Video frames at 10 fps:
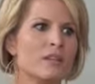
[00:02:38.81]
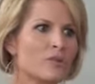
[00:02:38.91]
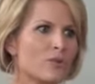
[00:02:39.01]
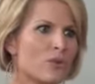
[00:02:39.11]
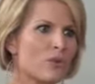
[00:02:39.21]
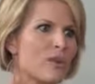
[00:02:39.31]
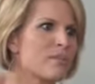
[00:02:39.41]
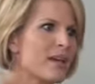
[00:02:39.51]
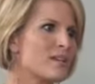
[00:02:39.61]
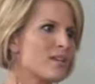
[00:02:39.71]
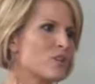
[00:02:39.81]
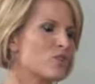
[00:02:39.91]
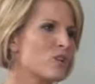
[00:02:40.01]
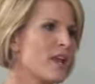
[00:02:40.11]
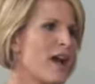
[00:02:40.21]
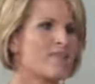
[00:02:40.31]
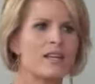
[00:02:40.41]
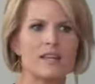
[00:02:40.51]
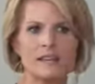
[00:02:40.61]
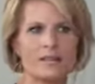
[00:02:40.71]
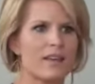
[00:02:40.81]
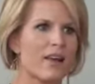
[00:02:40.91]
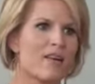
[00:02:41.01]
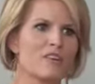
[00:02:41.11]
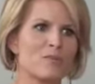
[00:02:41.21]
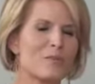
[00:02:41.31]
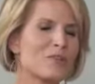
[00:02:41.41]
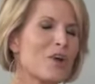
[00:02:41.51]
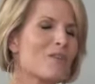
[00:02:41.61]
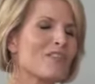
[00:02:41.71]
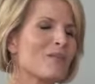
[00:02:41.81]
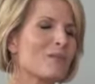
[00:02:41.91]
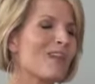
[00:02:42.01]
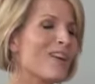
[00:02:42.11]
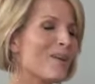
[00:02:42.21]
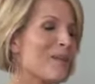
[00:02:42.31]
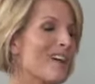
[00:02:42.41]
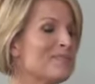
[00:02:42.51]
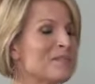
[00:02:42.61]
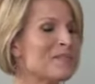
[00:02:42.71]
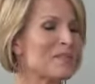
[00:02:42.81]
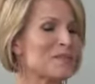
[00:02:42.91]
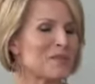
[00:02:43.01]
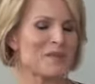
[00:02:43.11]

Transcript: those are the 3 basics you should have in any skincare regimen, which hopefully would be Arbonne in the future.